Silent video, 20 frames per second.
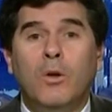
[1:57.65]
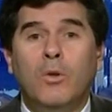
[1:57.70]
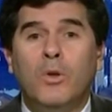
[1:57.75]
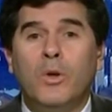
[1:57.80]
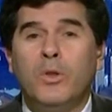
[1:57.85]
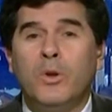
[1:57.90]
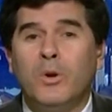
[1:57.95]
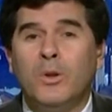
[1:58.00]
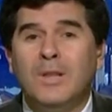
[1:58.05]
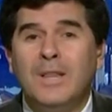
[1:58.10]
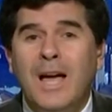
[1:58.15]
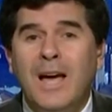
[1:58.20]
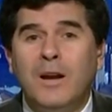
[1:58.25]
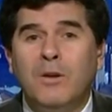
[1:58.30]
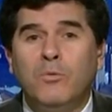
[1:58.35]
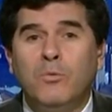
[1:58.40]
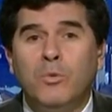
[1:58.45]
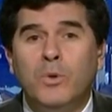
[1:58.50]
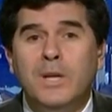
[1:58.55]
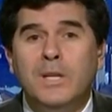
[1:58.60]
although there are a
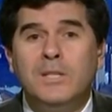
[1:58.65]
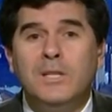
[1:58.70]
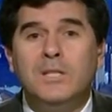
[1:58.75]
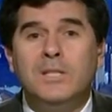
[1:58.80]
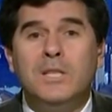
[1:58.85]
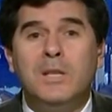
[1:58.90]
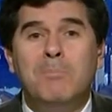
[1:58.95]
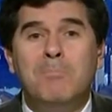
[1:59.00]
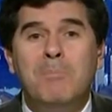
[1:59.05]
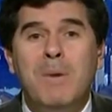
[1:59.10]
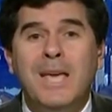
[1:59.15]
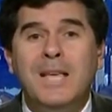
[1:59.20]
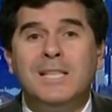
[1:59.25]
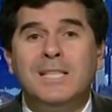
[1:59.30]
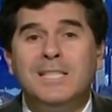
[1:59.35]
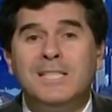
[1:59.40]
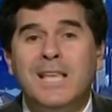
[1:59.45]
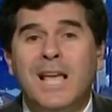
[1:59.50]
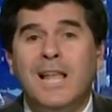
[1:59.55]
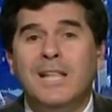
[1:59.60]
lot of reasons that
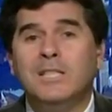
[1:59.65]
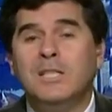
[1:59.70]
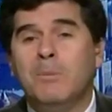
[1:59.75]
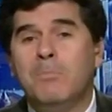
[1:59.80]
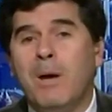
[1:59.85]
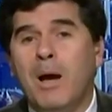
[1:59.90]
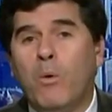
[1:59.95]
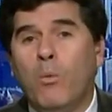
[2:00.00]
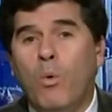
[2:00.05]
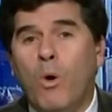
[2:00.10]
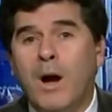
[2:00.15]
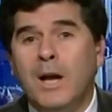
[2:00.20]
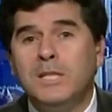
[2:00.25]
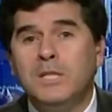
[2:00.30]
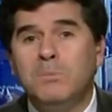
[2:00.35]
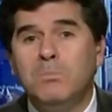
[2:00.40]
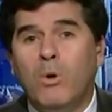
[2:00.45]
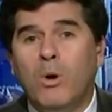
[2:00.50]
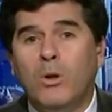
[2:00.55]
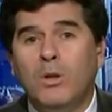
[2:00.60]
make sense about why
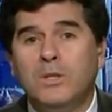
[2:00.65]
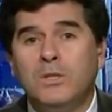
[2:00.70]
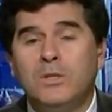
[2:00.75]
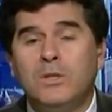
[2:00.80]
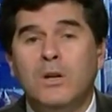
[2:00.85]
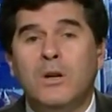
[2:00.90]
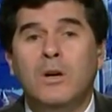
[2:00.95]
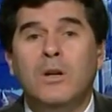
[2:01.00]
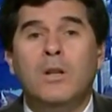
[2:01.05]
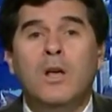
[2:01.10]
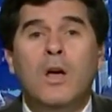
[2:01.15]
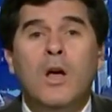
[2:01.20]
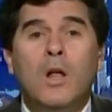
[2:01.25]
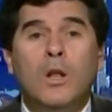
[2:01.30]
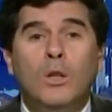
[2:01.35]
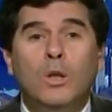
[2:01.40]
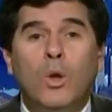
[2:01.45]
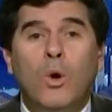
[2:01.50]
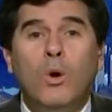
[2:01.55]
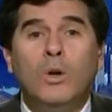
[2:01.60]
small is good,
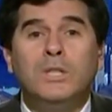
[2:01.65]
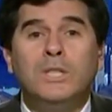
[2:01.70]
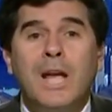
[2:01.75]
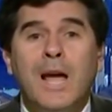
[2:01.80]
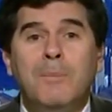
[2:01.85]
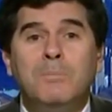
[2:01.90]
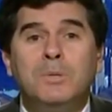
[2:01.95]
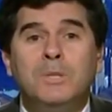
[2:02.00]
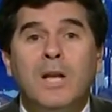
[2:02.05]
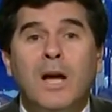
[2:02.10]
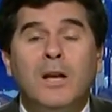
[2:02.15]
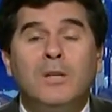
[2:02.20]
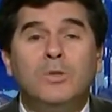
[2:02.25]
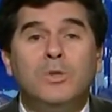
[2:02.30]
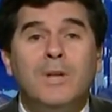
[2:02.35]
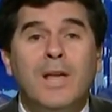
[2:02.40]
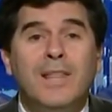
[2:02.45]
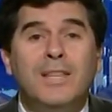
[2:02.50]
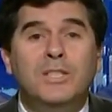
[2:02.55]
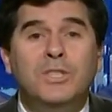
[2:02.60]
large cap
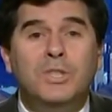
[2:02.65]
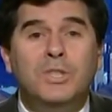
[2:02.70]
stocks are now the